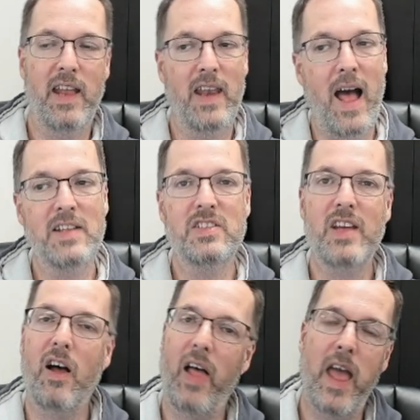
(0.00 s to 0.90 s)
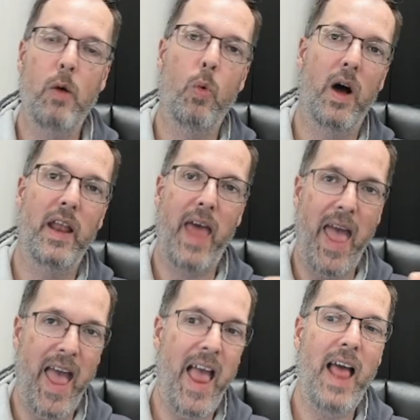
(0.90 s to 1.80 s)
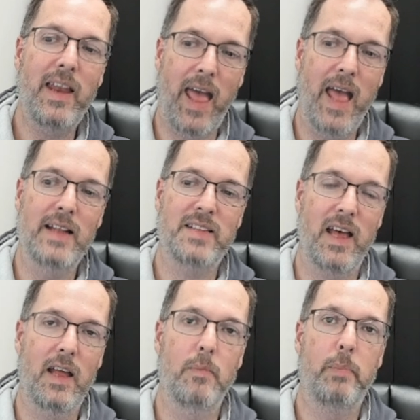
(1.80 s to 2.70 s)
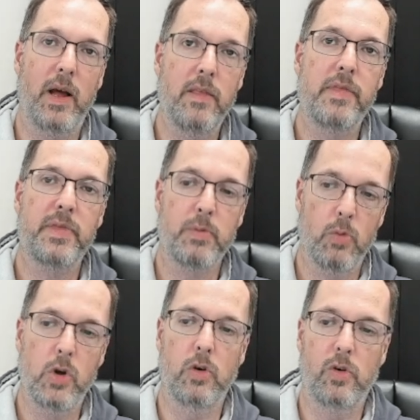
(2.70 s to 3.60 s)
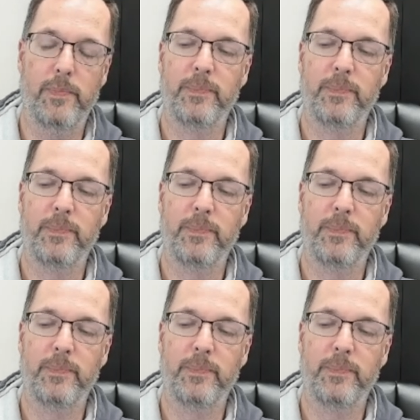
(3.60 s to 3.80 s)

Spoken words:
not cell A1 and A10, but through.